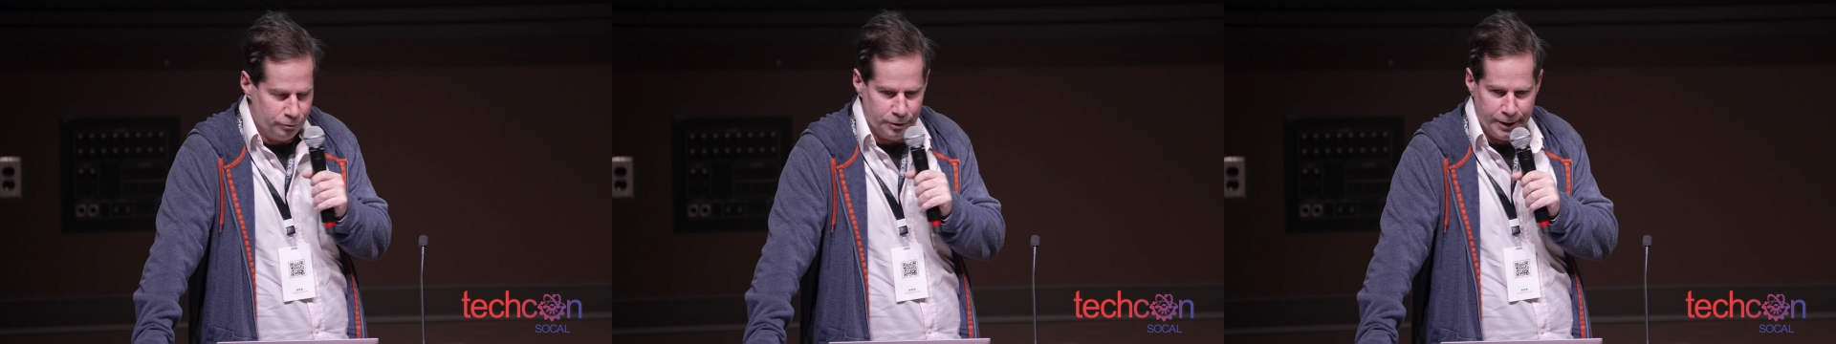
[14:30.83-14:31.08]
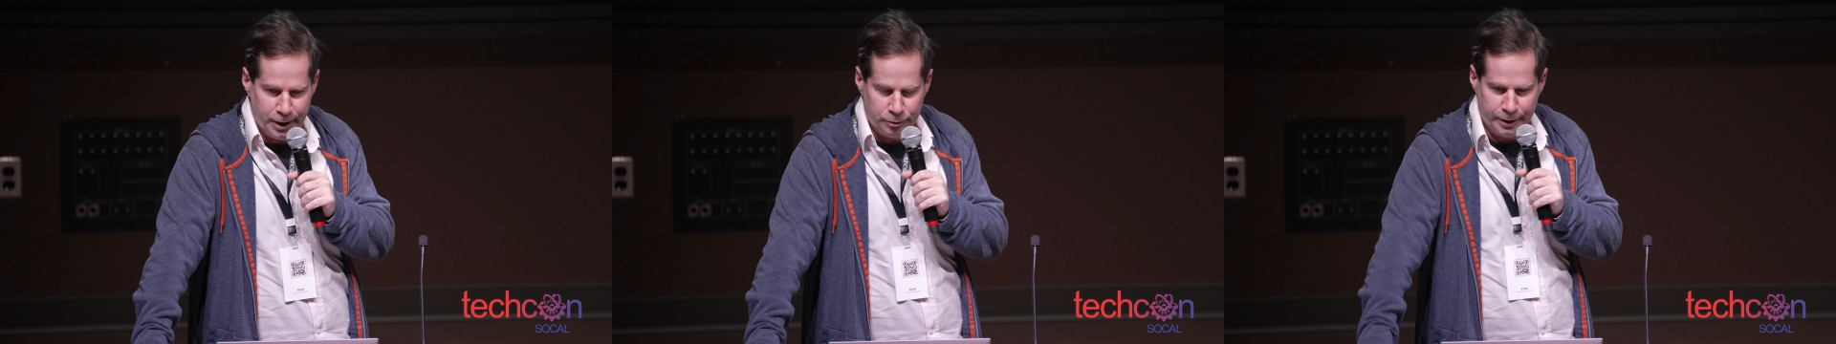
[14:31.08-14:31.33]
of the
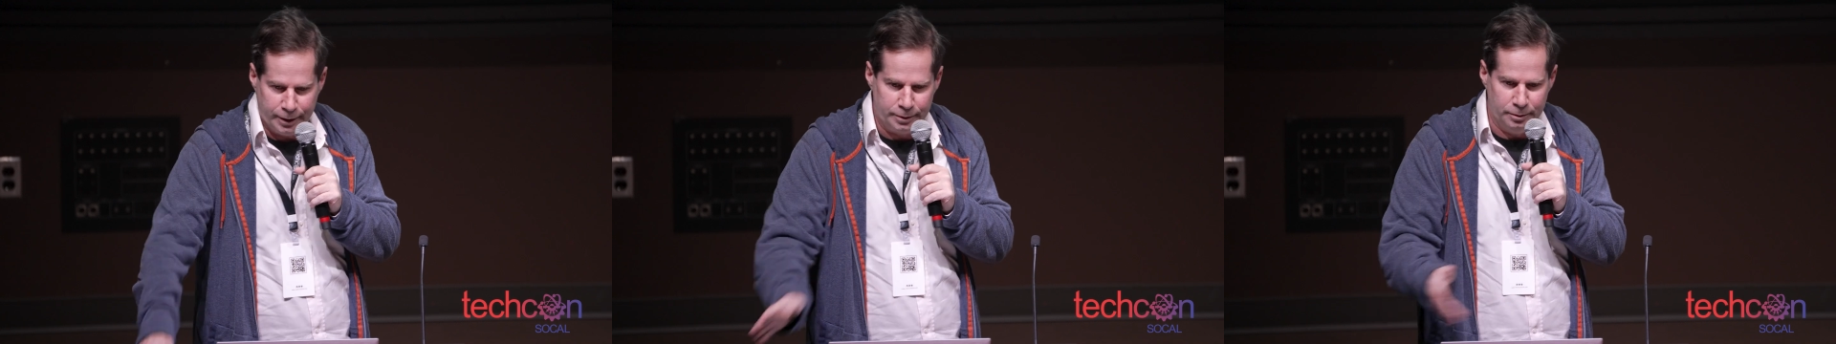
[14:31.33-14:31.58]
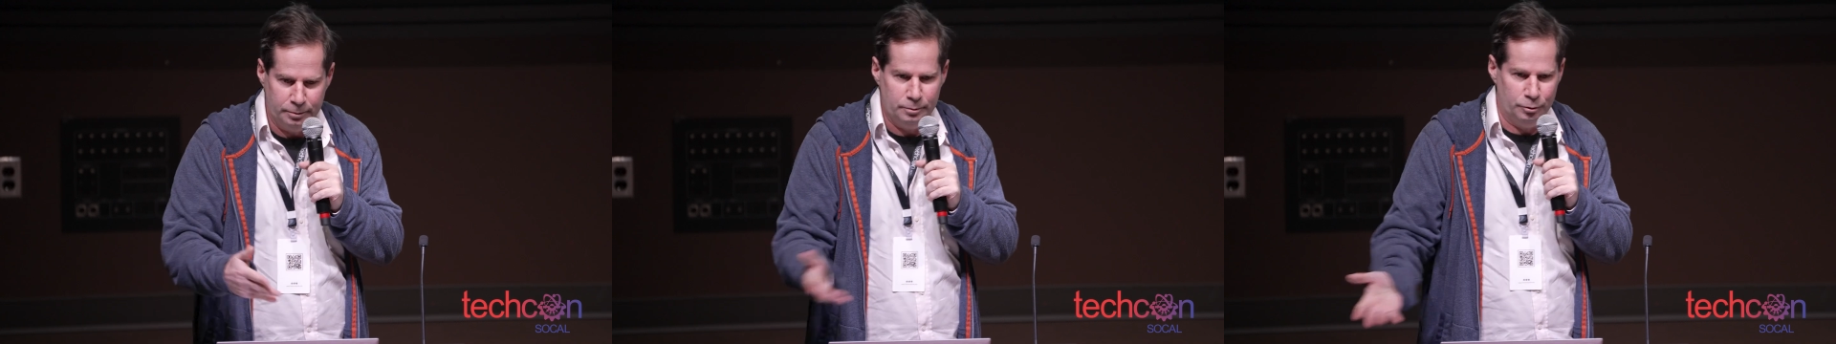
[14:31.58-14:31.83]
doubt that
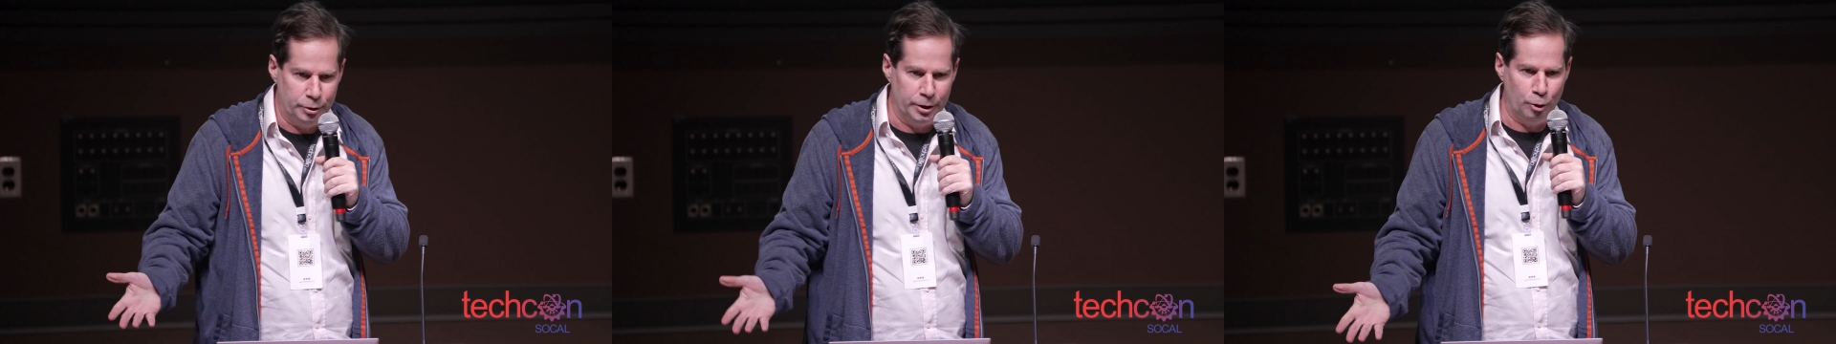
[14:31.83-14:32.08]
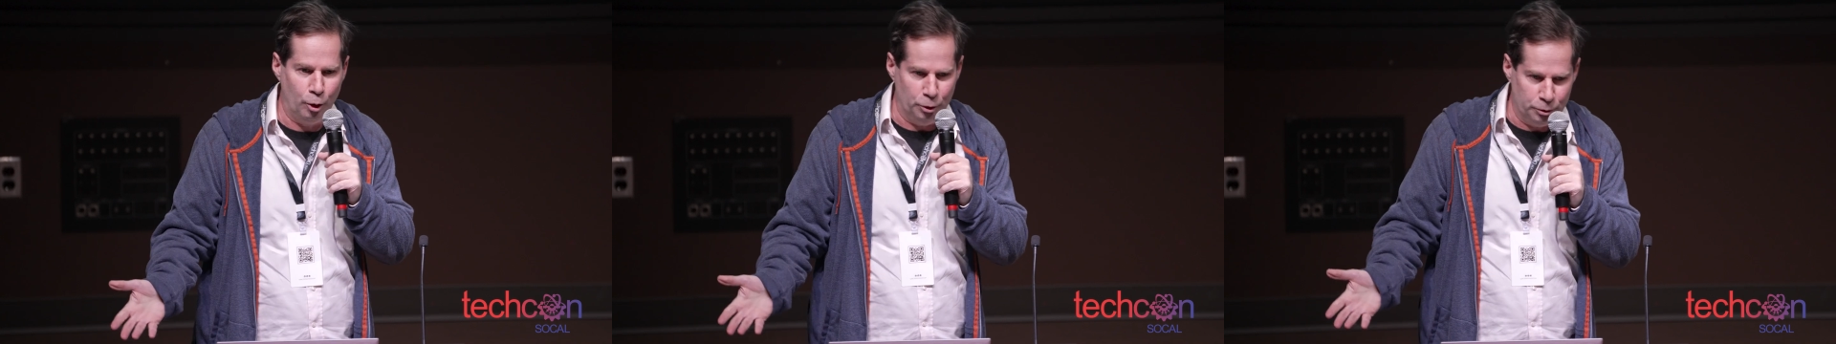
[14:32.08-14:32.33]
you
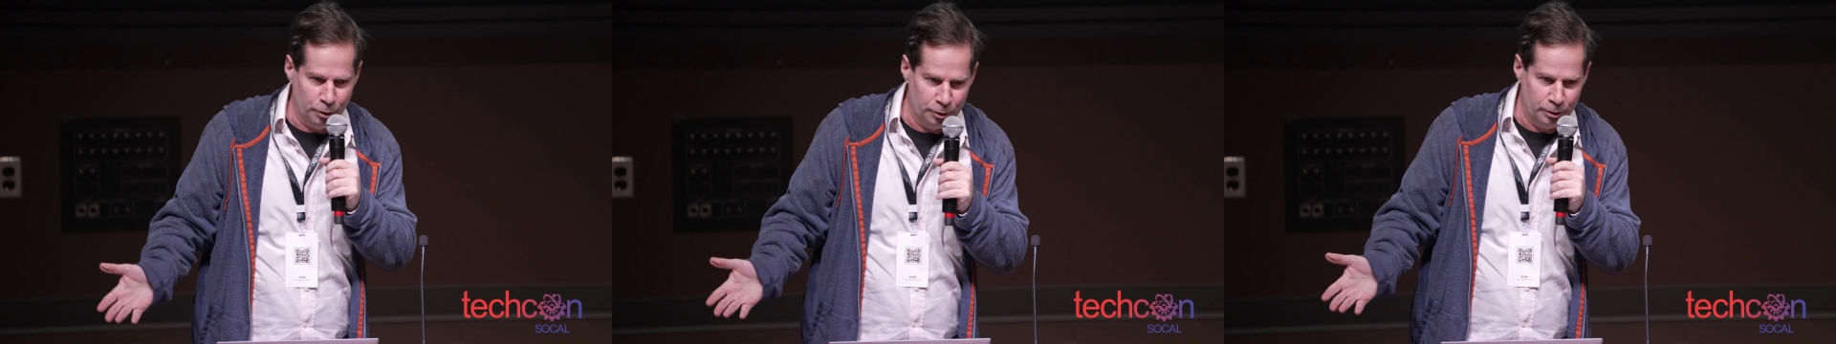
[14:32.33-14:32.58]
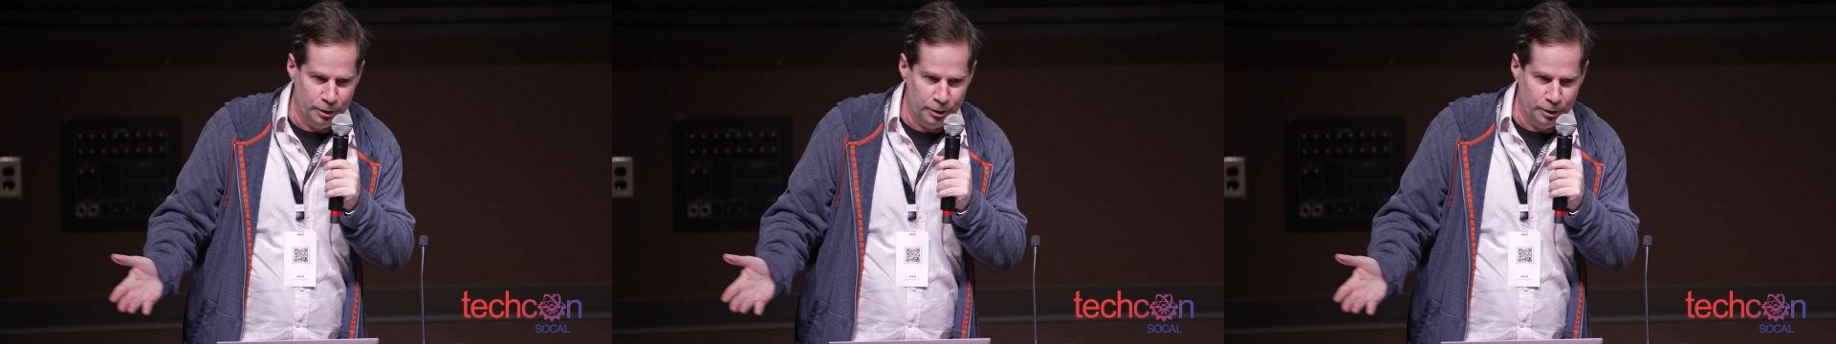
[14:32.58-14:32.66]
can code,